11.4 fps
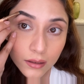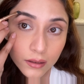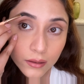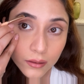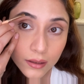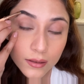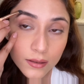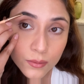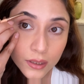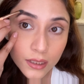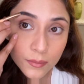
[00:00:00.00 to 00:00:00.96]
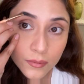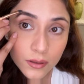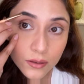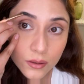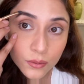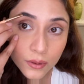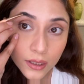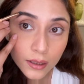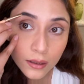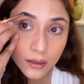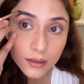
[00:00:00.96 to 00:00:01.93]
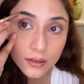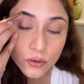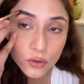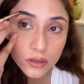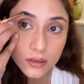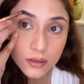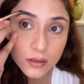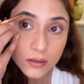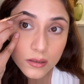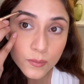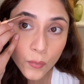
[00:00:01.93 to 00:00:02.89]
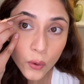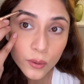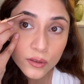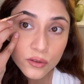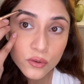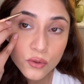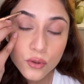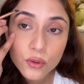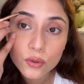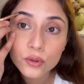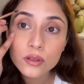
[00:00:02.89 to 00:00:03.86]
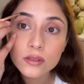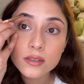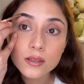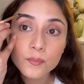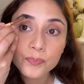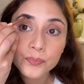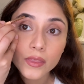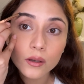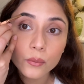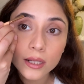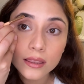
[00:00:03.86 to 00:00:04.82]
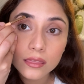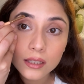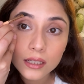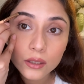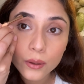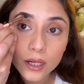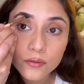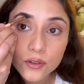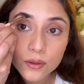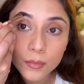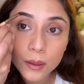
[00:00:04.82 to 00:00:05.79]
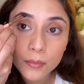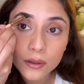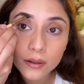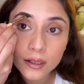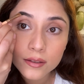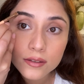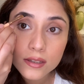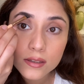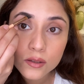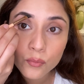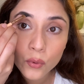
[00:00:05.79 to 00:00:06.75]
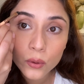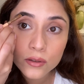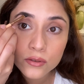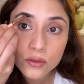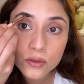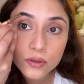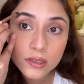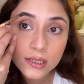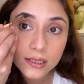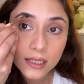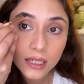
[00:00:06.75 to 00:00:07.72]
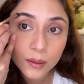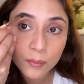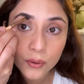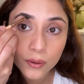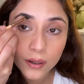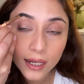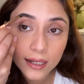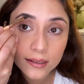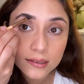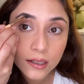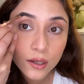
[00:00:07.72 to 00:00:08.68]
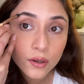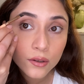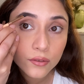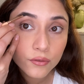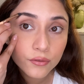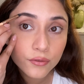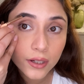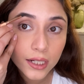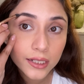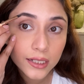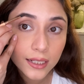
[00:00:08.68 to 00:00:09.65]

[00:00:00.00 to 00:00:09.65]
So this is what I'm doing, just small strokes. One thing you have to remember is small strokes and keep your hands very